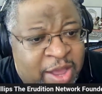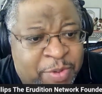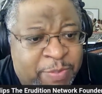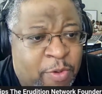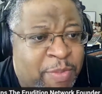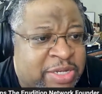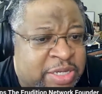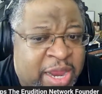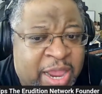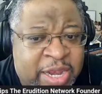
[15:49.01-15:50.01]
Now, people may
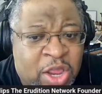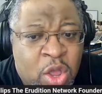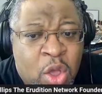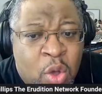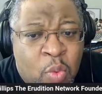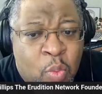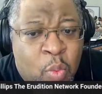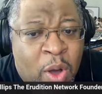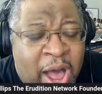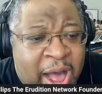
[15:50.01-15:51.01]
say, Eddie,
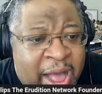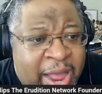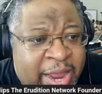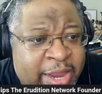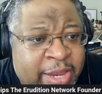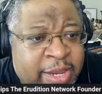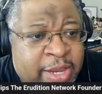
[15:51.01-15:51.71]
why?